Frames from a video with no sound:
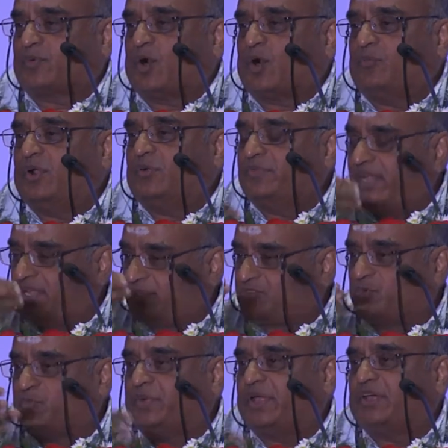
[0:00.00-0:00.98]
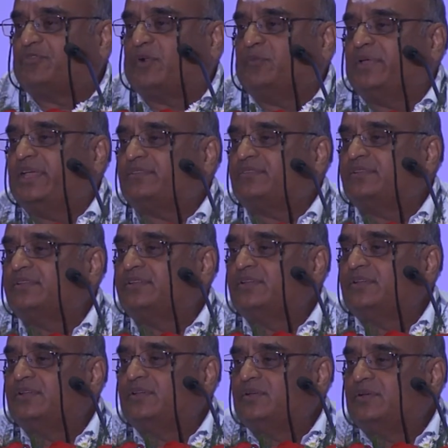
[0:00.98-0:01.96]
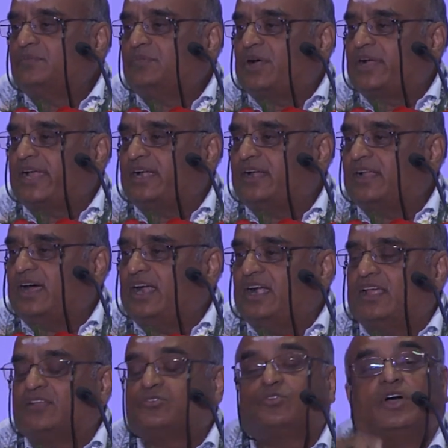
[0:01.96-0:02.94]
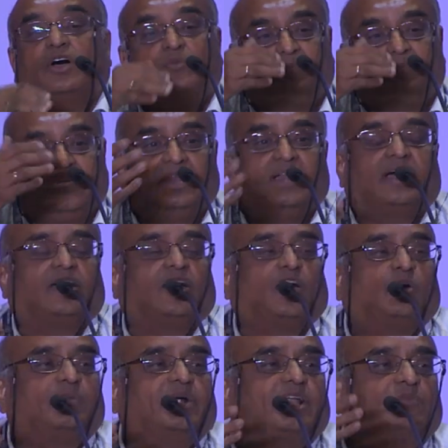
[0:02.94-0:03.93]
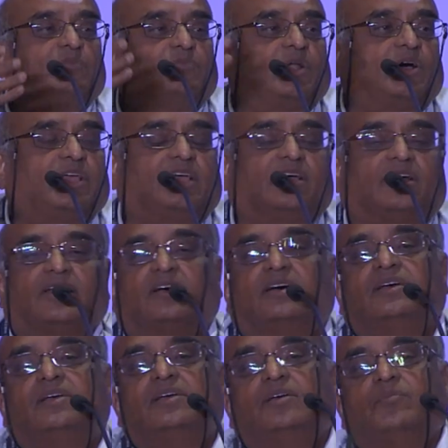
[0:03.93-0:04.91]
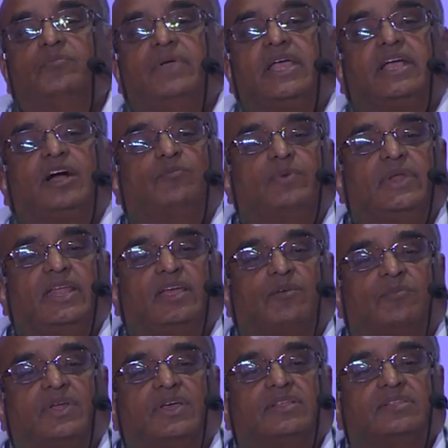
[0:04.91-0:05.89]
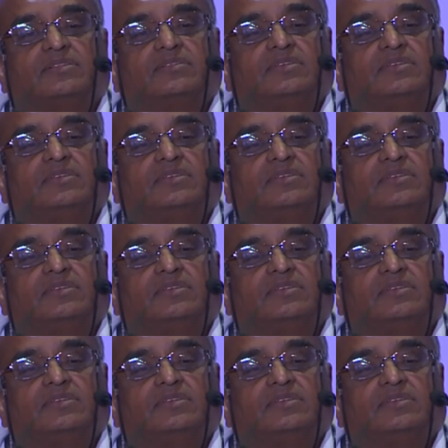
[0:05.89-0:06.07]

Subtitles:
problem, he has to pay from his pocket. Unless you have been a government employee or a big company employee.